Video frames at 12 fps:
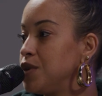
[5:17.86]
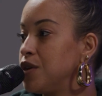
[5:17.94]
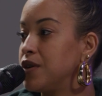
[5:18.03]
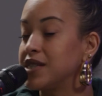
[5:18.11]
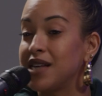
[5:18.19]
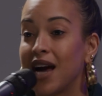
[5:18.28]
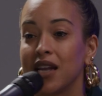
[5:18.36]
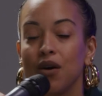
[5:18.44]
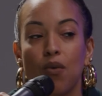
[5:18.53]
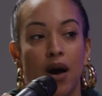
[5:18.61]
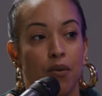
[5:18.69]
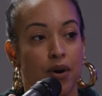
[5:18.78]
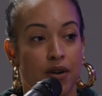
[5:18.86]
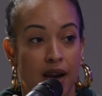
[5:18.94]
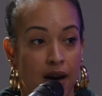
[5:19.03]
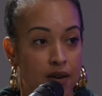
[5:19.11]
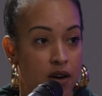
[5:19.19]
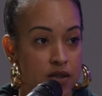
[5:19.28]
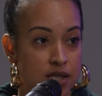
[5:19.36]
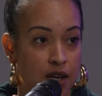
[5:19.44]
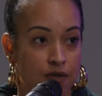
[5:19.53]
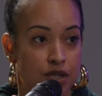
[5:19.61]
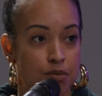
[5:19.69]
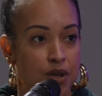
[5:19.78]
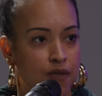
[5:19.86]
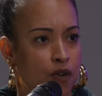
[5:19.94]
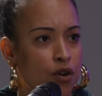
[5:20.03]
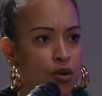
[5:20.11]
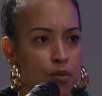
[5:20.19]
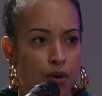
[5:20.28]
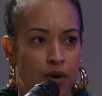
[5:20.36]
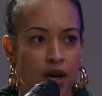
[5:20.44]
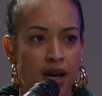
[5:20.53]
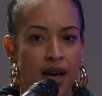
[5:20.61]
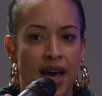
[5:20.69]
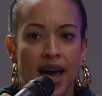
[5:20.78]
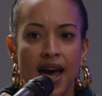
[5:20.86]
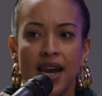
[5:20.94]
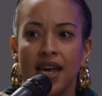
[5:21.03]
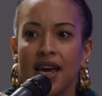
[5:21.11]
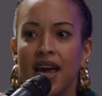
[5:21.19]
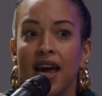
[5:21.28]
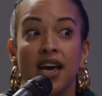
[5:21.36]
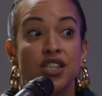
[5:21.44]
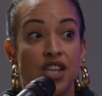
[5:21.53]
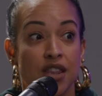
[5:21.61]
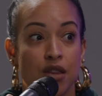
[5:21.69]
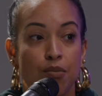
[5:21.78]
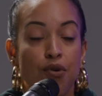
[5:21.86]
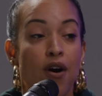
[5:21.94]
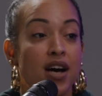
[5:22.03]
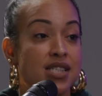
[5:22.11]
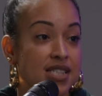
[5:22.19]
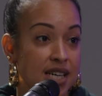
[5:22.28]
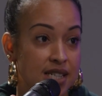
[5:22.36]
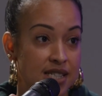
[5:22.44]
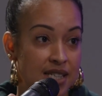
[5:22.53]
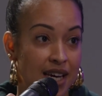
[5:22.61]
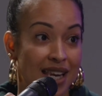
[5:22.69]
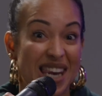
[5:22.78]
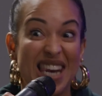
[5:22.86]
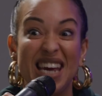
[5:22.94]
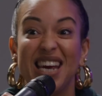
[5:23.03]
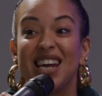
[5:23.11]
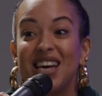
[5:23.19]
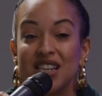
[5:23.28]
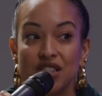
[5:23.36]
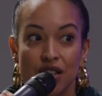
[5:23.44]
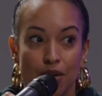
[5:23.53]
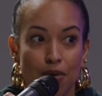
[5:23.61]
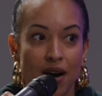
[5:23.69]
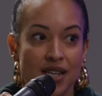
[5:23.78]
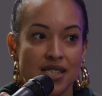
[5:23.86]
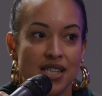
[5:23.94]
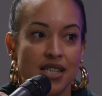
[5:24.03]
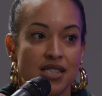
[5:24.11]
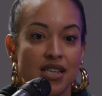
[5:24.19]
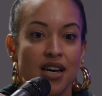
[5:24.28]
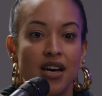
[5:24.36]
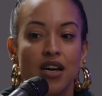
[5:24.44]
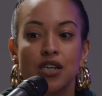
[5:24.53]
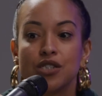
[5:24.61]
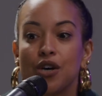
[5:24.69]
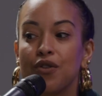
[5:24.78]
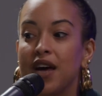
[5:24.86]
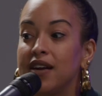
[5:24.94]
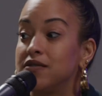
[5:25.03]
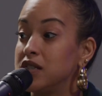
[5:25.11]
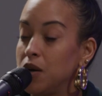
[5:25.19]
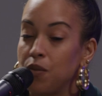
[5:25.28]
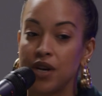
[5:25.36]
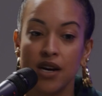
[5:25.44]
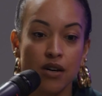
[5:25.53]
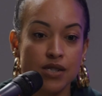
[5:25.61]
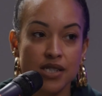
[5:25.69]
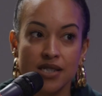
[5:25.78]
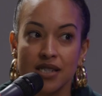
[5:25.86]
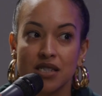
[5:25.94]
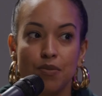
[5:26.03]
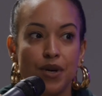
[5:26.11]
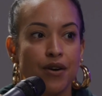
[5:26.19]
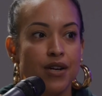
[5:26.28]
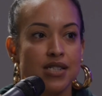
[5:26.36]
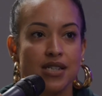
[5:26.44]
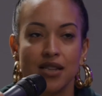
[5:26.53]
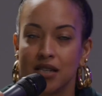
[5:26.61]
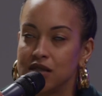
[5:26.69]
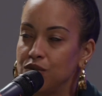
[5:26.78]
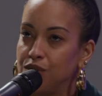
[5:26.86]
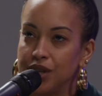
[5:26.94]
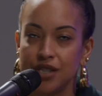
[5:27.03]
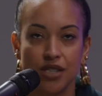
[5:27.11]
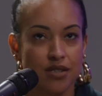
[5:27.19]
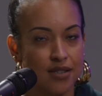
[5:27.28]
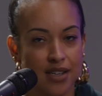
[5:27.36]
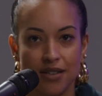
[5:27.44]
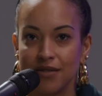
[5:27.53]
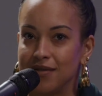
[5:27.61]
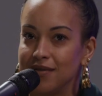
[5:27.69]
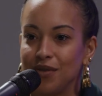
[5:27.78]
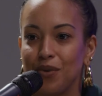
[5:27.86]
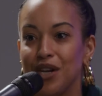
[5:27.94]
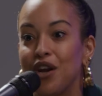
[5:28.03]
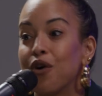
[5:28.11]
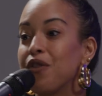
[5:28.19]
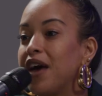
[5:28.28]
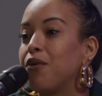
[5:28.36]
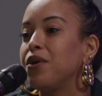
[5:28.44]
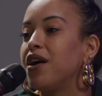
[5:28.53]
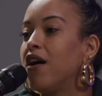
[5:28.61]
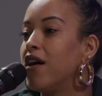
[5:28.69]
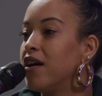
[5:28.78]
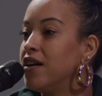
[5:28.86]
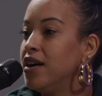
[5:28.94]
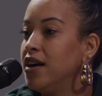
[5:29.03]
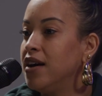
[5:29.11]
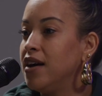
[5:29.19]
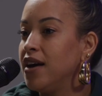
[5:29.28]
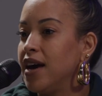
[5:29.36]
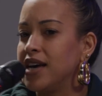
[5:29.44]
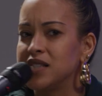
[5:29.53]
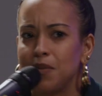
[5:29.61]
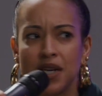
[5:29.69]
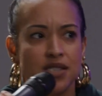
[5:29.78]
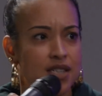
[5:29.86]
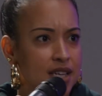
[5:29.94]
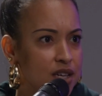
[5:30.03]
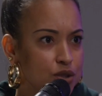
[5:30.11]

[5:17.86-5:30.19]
We know exactly why we're allowing ourselves to be vulnerable and engage in the process and lean into the process. So that if someone else is experiencing this, and we know that we are, especially